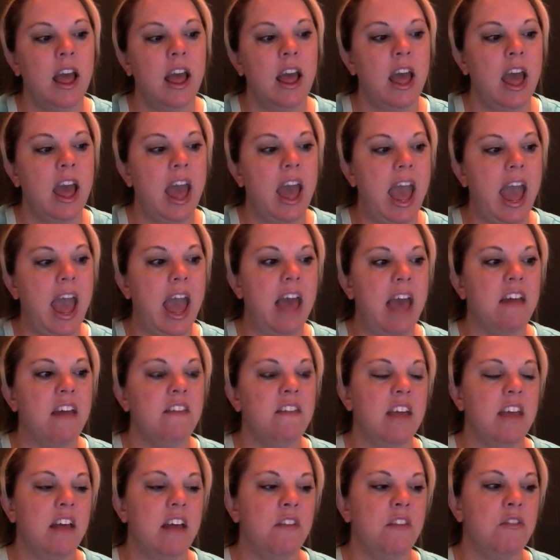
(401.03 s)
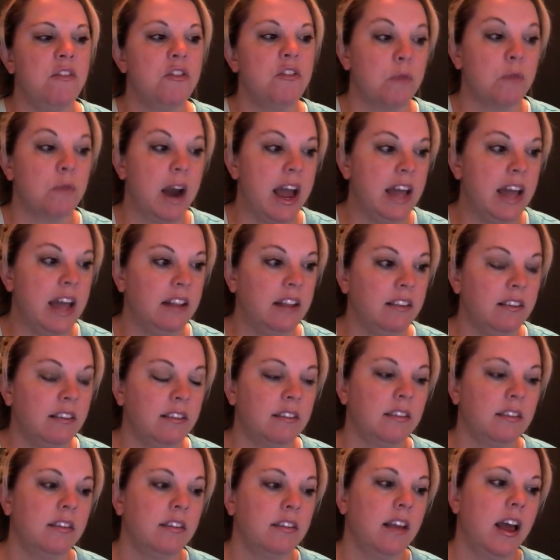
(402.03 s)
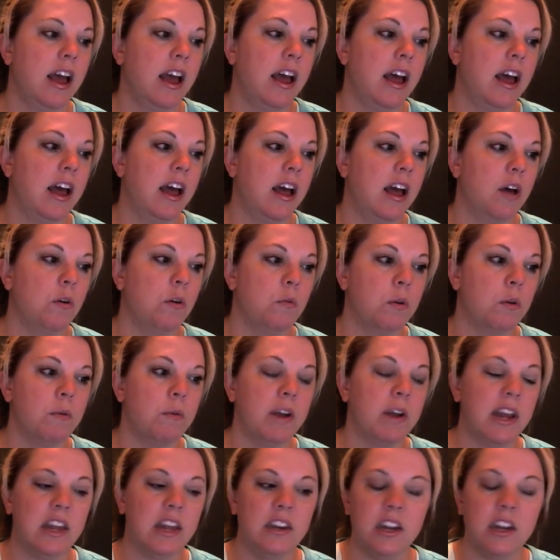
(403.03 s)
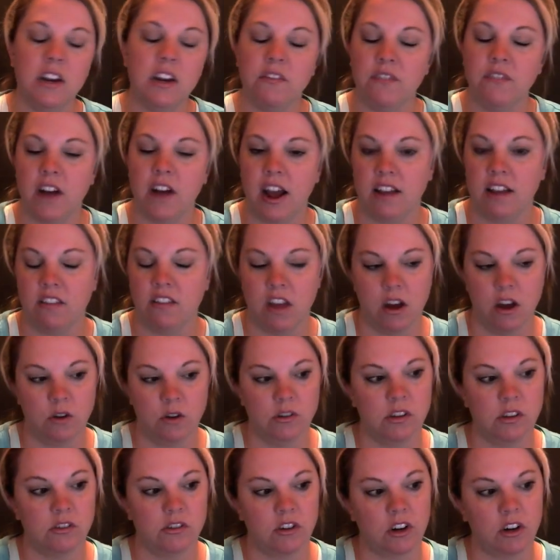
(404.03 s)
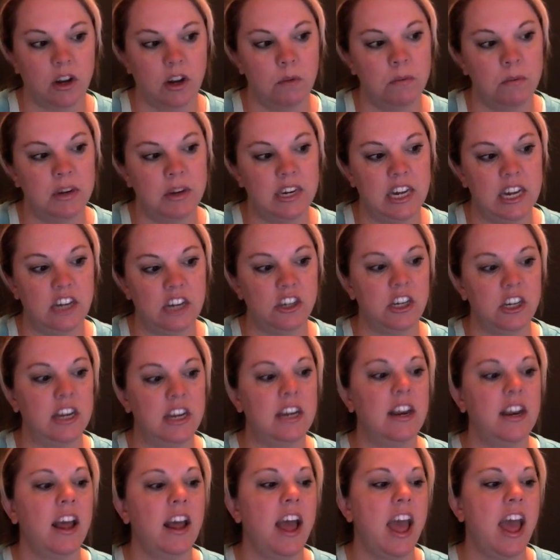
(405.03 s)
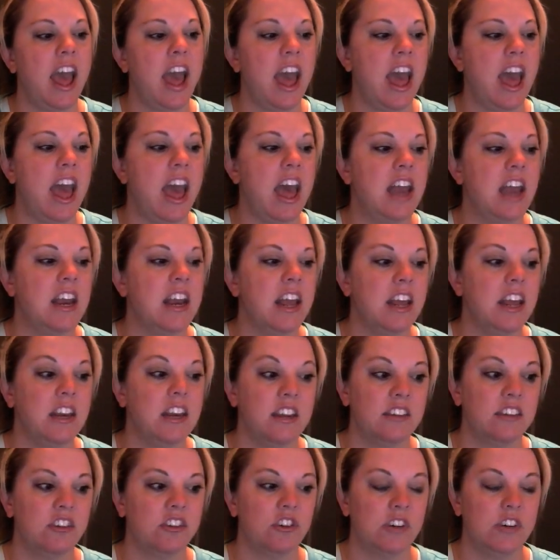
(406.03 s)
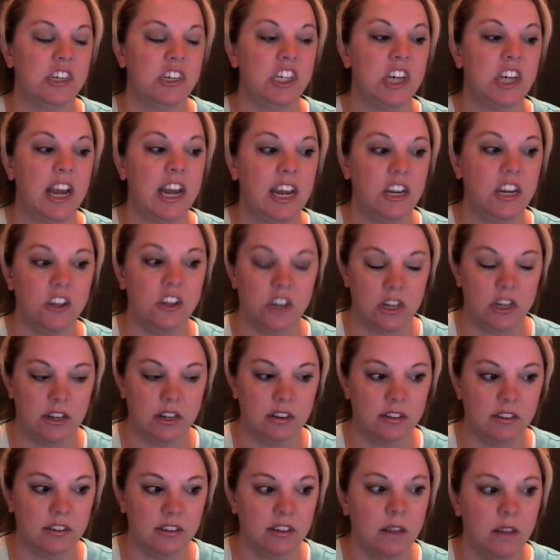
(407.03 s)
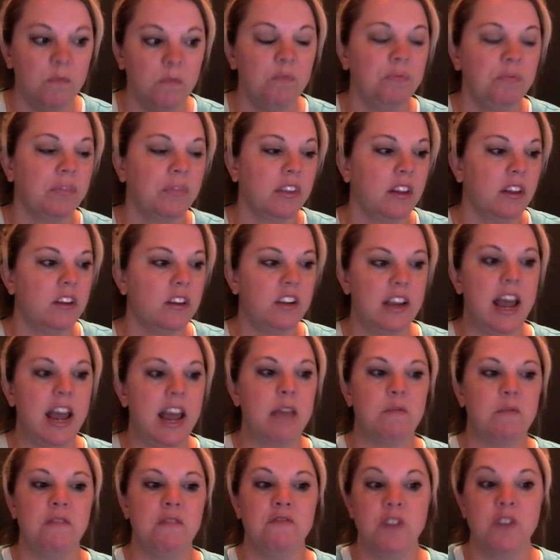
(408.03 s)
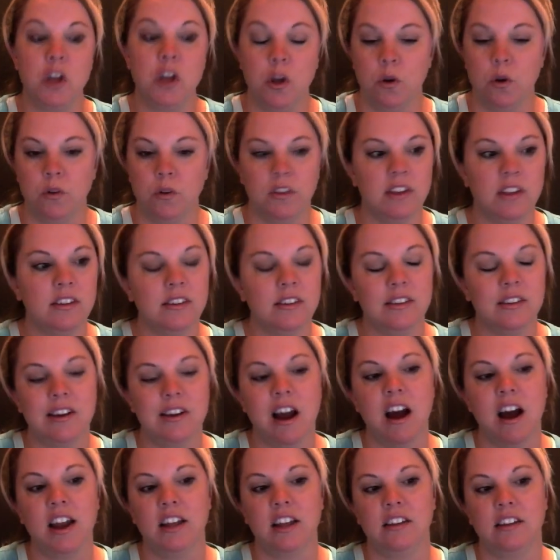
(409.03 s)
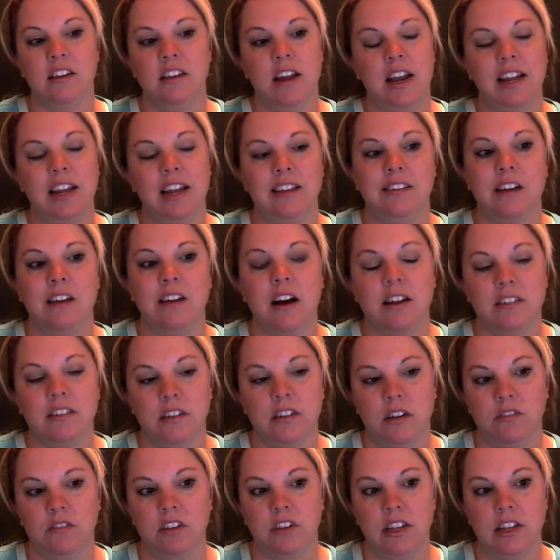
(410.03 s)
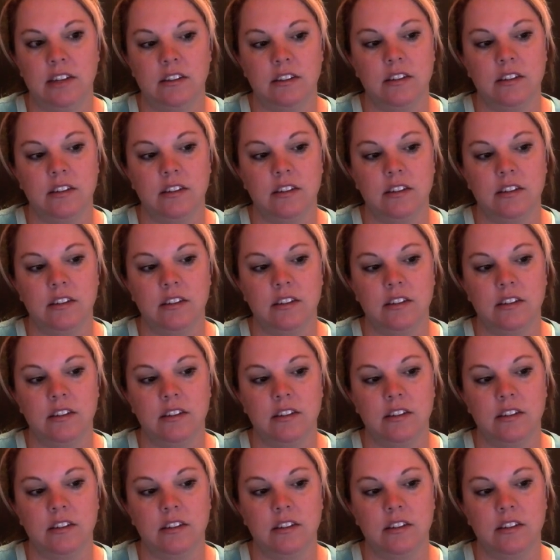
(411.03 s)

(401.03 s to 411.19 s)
And then threats, we want to identify those as our competition and industry changes, to name a few. This is not an exhaustive list.